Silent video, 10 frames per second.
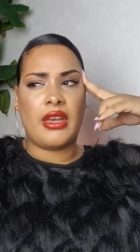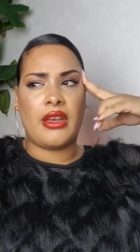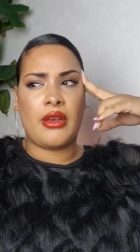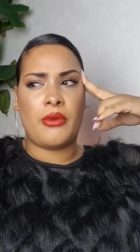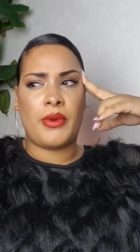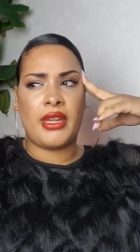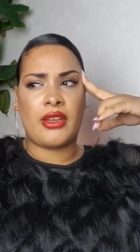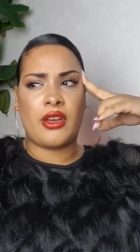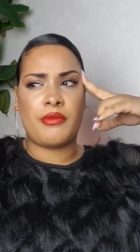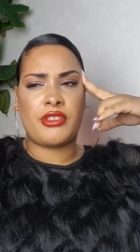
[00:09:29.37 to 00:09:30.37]
uh, when
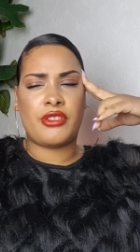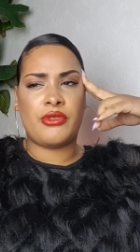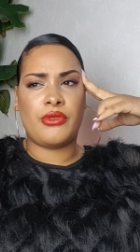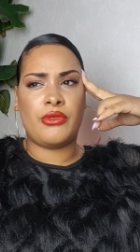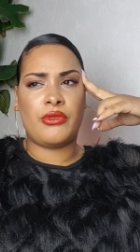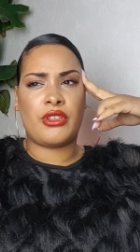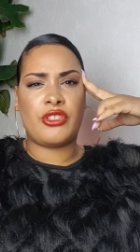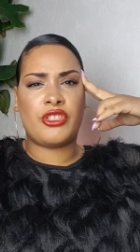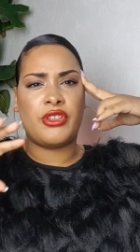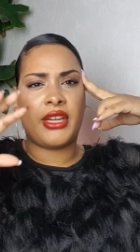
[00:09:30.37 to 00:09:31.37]
it comes to
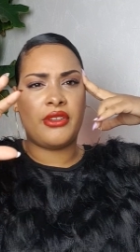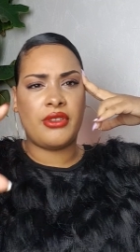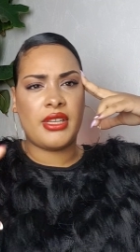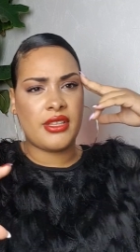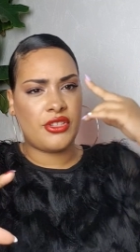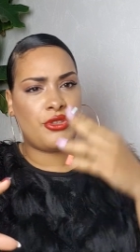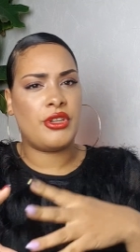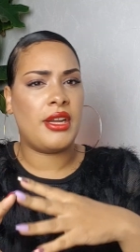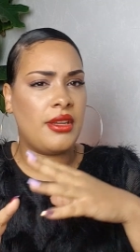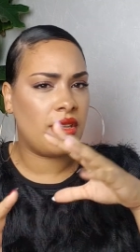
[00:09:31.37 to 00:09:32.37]
should I do this? Should
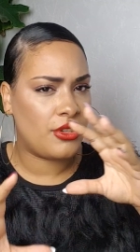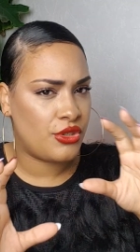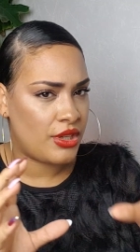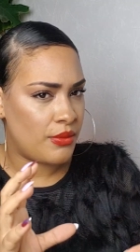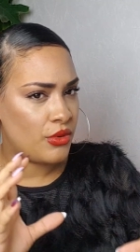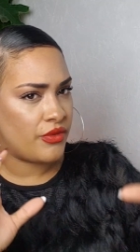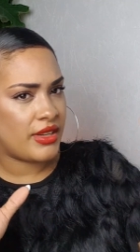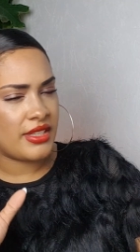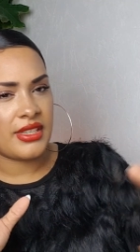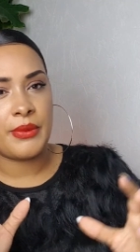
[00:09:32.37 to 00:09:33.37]
I should I move in
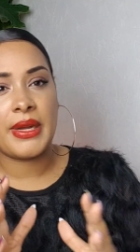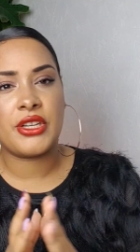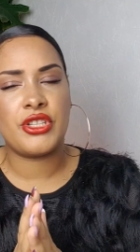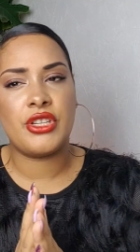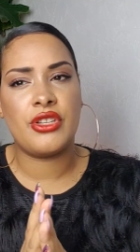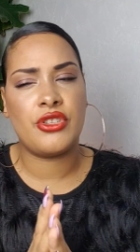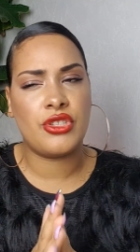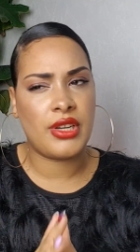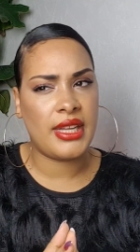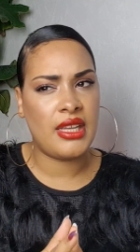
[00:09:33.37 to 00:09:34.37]
this direction?
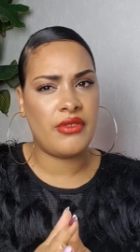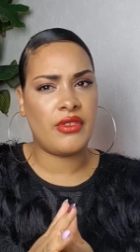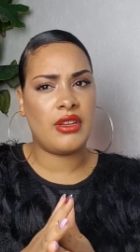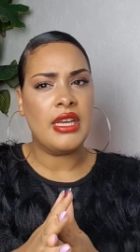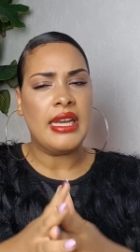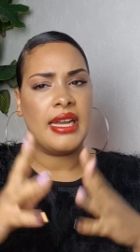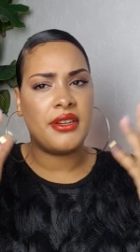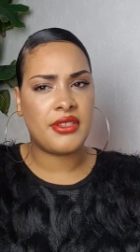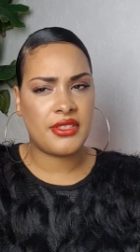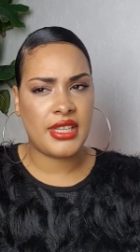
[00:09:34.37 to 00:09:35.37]
Should I even
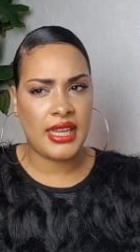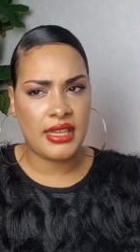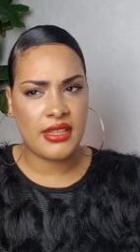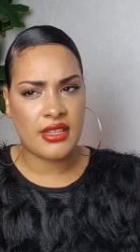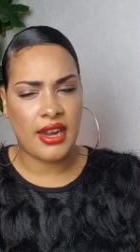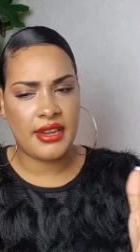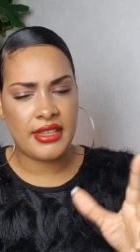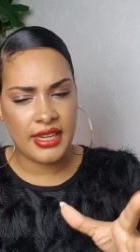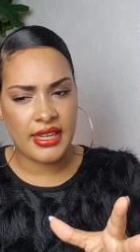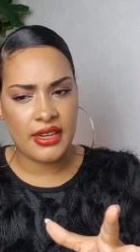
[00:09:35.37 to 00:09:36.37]
entertain this
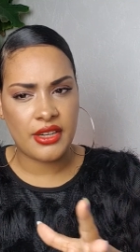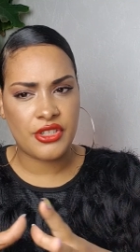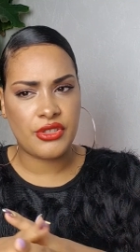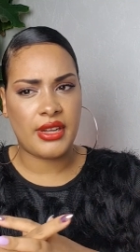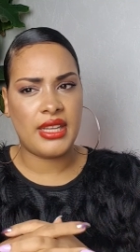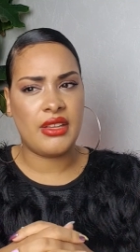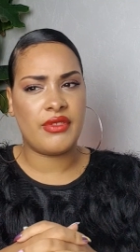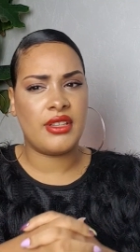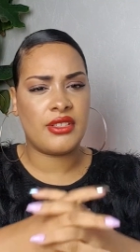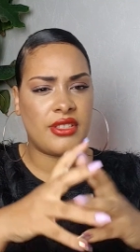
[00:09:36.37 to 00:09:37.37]
idea? Should I
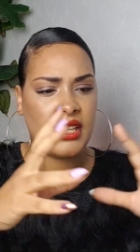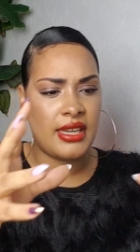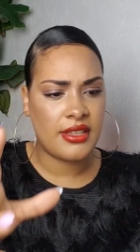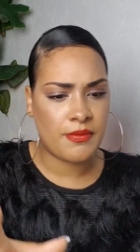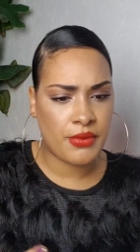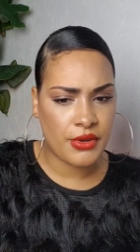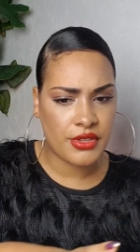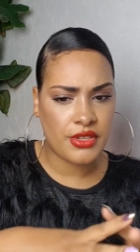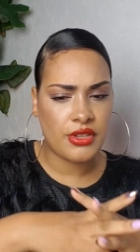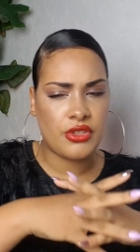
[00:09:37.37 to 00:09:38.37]
even entertain this
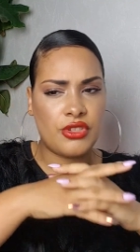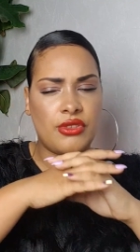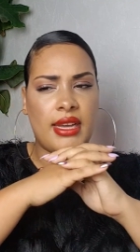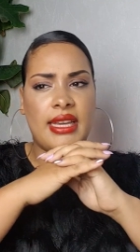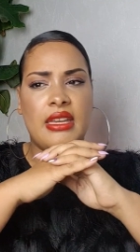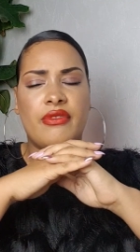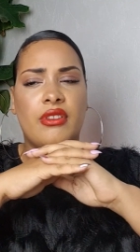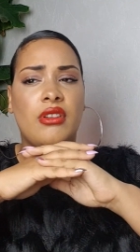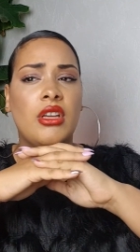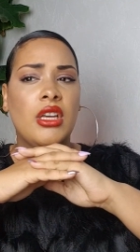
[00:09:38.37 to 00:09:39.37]
person? Should I
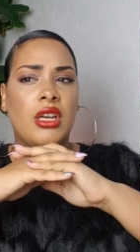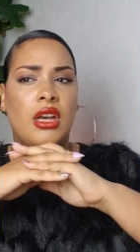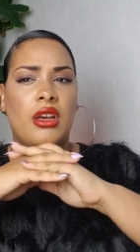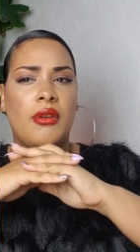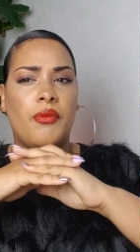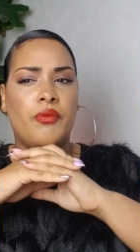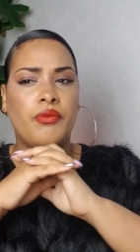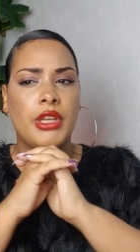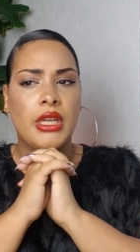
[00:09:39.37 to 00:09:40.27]
even um,